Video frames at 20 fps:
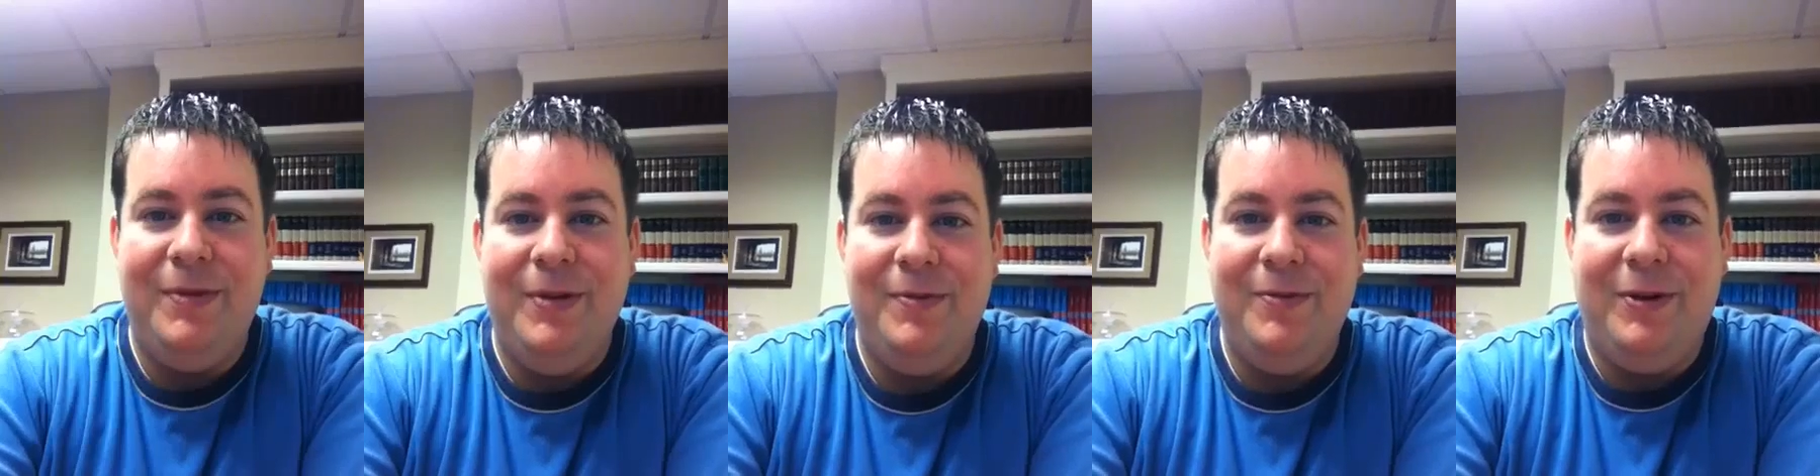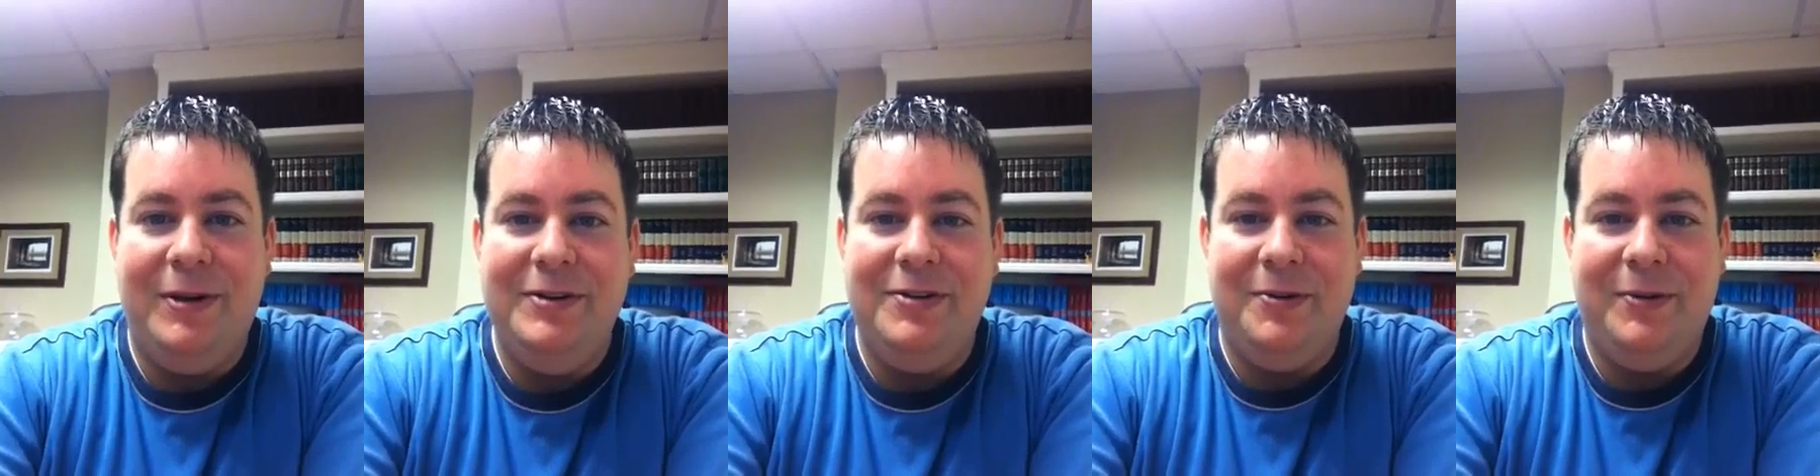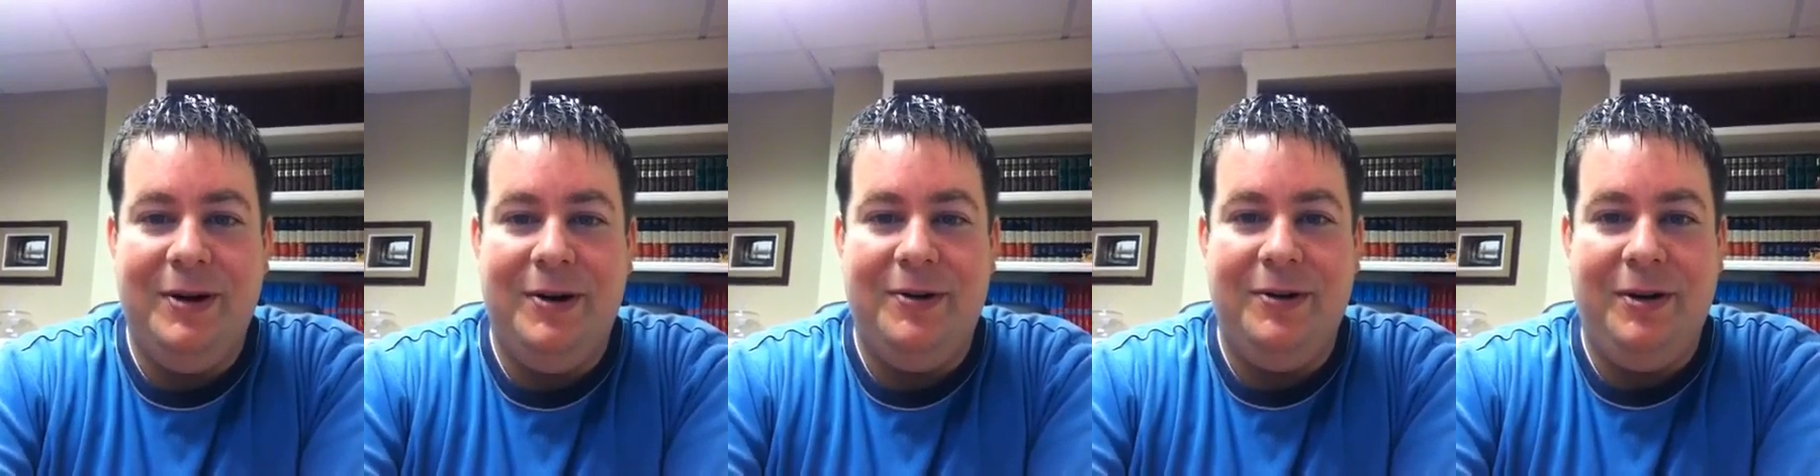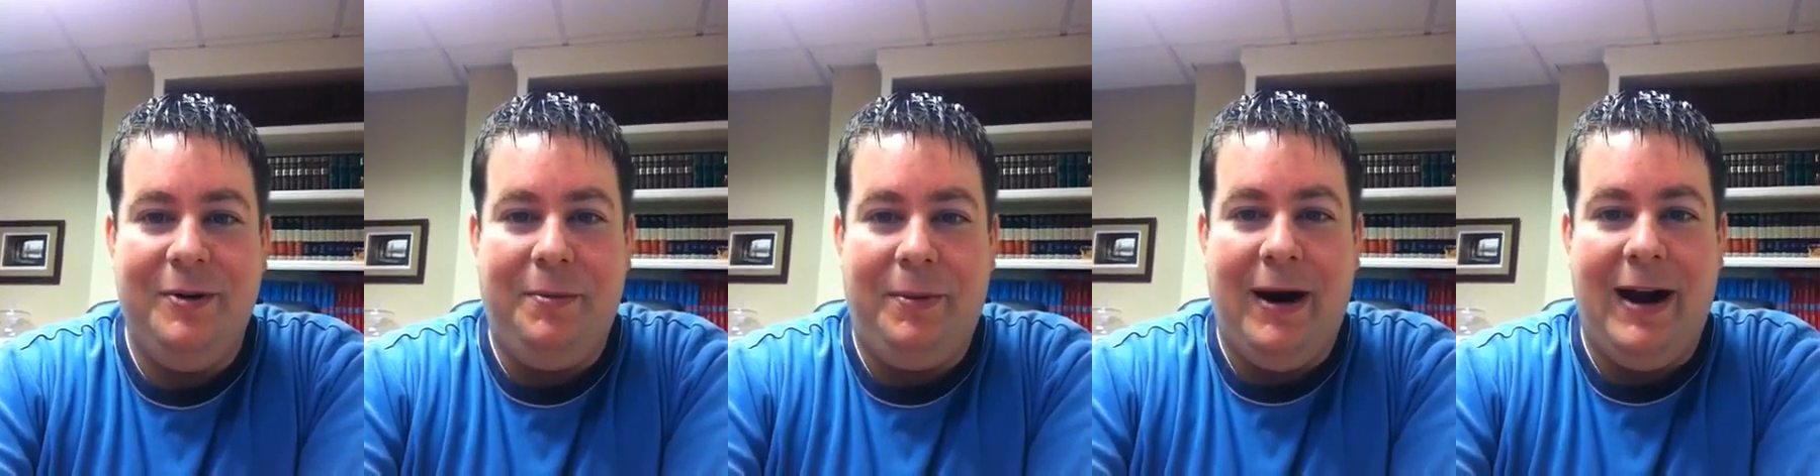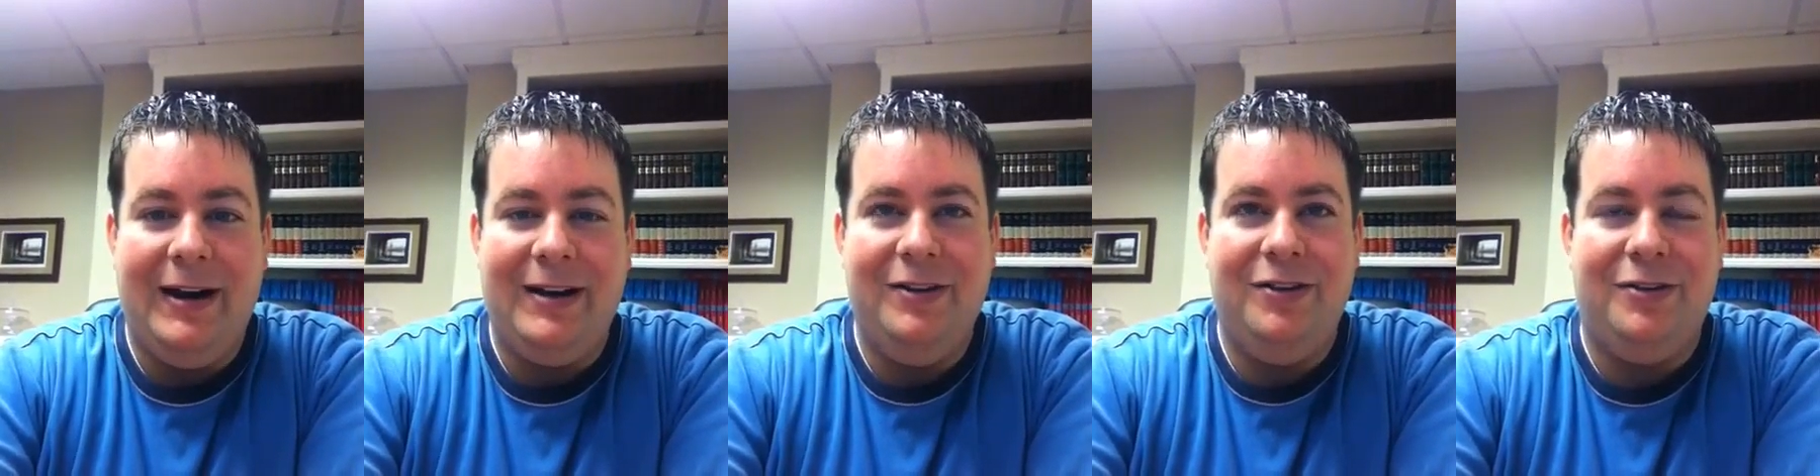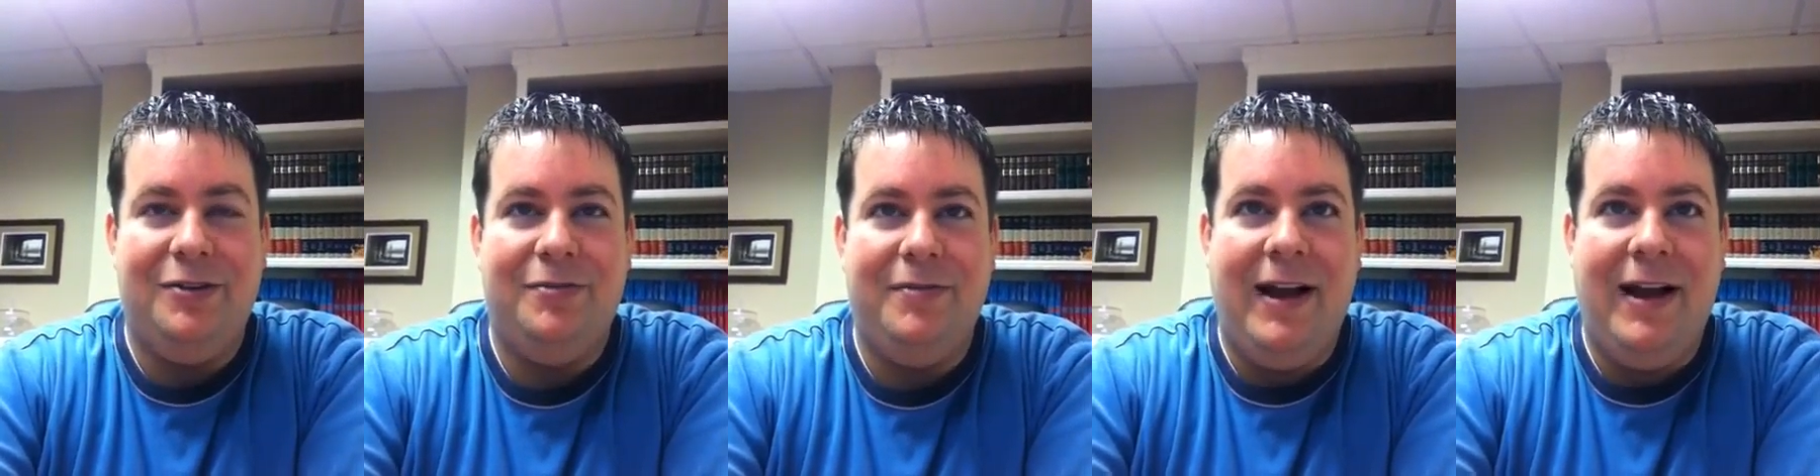but ones that we don't really practice are